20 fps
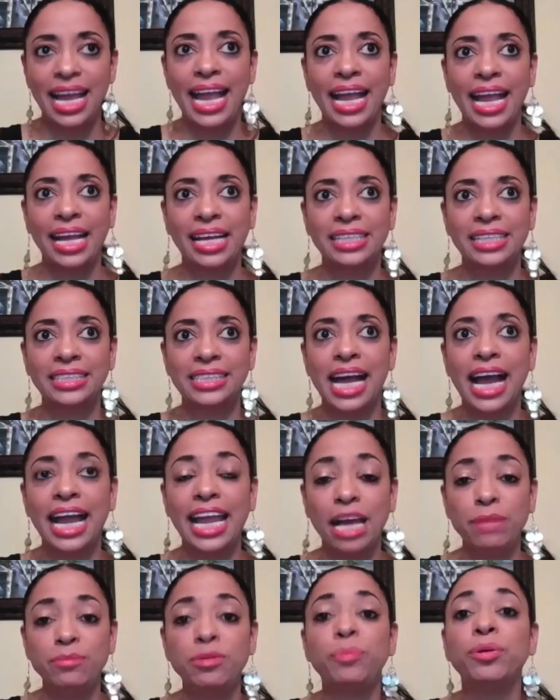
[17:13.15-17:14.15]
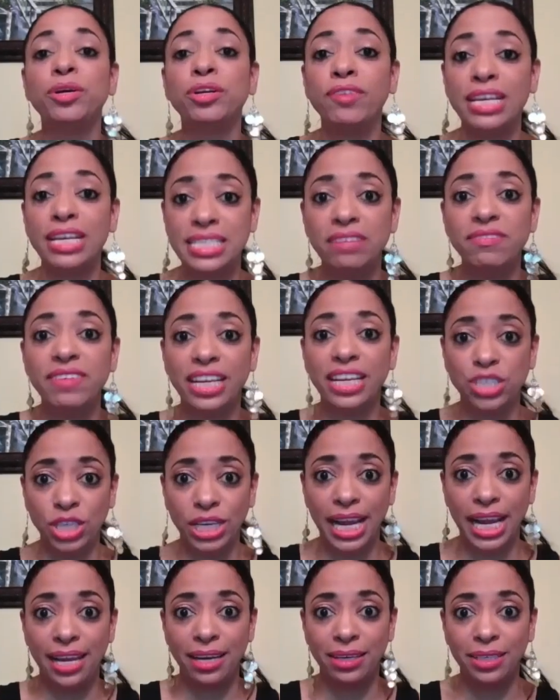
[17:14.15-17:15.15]
and I am a progressive
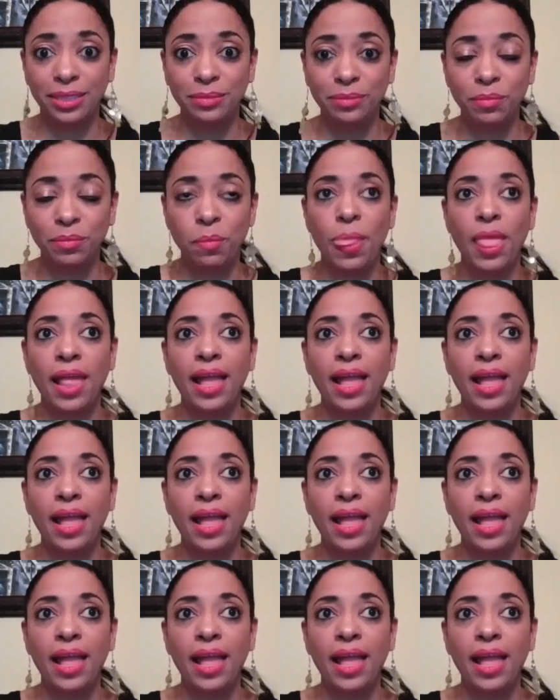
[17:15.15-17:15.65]
educator.